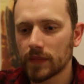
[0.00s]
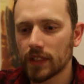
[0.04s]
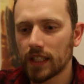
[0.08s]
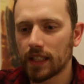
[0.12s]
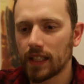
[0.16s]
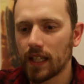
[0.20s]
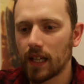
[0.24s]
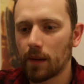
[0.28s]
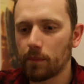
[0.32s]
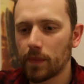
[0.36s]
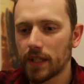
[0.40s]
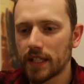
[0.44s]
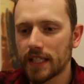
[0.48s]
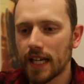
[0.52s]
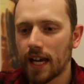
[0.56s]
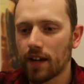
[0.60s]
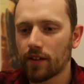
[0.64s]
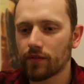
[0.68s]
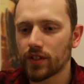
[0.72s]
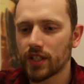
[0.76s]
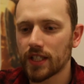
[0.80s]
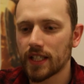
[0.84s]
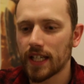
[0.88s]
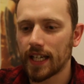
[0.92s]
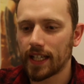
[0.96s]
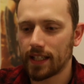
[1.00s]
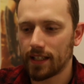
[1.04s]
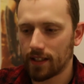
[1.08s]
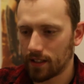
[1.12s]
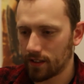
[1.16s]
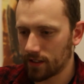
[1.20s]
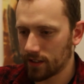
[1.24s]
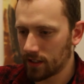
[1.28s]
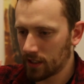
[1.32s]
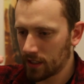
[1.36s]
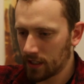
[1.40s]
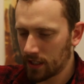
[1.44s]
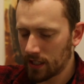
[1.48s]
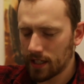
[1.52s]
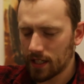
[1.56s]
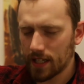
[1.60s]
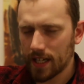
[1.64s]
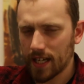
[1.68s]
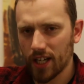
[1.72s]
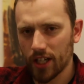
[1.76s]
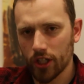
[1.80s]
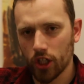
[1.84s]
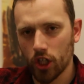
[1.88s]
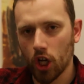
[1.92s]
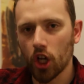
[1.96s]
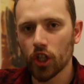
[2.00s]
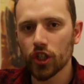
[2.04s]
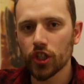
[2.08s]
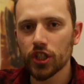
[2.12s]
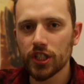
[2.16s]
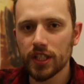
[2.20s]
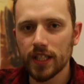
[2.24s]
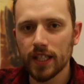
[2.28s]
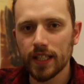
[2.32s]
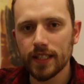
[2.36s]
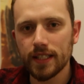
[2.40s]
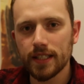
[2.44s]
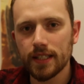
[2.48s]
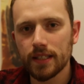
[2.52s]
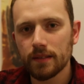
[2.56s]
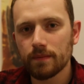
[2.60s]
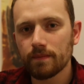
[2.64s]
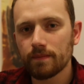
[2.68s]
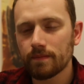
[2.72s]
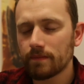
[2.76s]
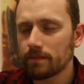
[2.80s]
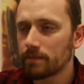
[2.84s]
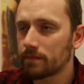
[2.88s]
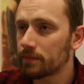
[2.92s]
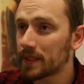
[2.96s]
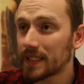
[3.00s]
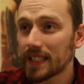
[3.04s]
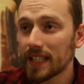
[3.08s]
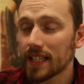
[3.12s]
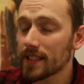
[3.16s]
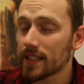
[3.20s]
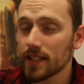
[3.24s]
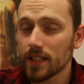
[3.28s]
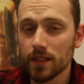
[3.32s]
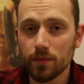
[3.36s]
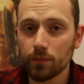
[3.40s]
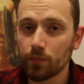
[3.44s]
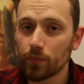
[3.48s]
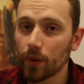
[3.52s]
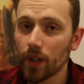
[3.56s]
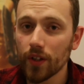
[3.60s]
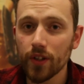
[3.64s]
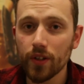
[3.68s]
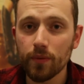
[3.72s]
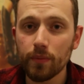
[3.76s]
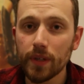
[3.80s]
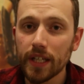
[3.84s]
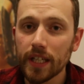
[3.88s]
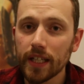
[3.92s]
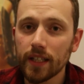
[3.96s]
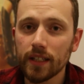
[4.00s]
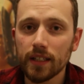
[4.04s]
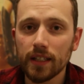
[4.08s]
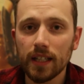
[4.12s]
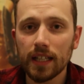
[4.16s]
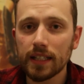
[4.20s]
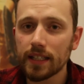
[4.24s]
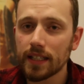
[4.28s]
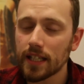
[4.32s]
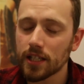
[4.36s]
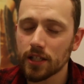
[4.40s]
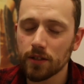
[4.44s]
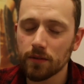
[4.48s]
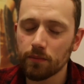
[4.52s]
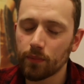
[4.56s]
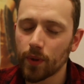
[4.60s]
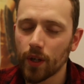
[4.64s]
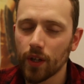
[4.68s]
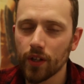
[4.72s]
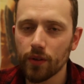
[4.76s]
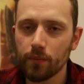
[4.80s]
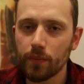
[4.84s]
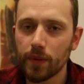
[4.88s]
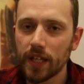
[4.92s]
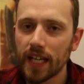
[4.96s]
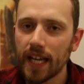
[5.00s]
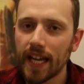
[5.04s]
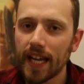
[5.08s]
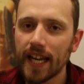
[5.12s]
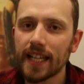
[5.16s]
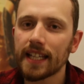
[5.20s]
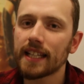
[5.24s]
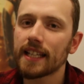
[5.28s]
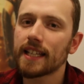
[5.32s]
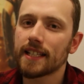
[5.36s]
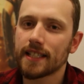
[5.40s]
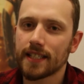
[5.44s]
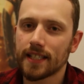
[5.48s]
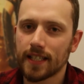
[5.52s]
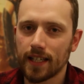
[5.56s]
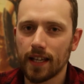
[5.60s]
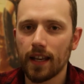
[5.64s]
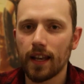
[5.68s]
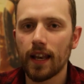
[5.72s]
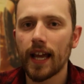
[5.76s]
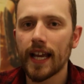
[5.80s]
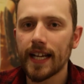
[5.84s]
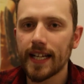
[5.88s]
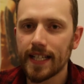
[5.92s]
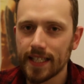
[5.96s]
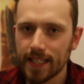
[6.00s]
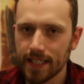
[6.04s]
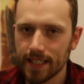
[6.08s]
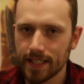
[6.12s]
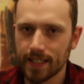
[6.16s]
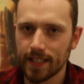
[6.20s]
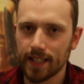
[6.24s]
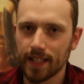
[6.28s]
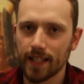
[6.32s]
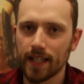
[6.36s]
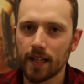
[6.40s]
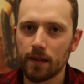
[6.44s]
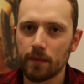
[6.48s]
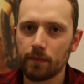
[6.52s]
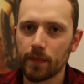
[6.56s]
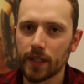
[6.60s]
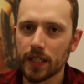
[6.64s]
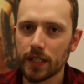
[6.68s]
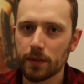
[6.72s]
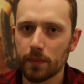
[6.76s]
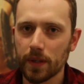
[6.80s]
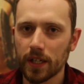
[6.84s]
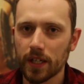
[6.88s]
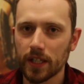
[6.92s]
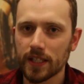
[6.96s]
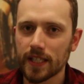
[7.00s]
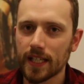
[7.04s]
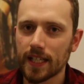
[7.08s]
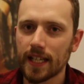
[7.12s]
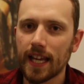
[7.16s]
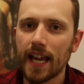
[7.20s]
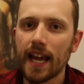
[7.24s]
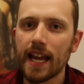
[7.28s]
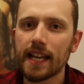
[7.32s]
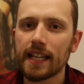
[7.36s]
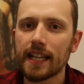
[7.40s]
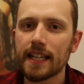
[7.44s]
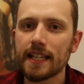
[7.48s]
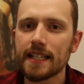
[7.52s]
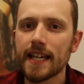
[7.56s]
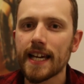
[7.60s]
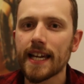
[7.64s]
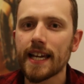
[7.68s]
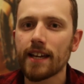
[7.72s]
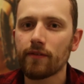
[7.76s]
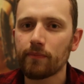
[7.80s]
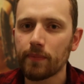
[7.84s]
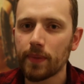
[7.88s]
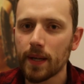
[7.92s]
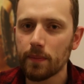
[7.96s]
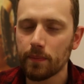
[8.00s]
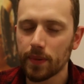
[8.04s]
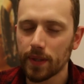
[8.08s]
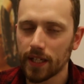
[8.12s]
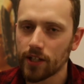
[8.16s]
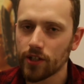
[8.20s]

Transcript: numbers have stayed at a constant, but that doesn't bother me. That doesn't bother me in the slightest, the numbers, because at the end of the day, if people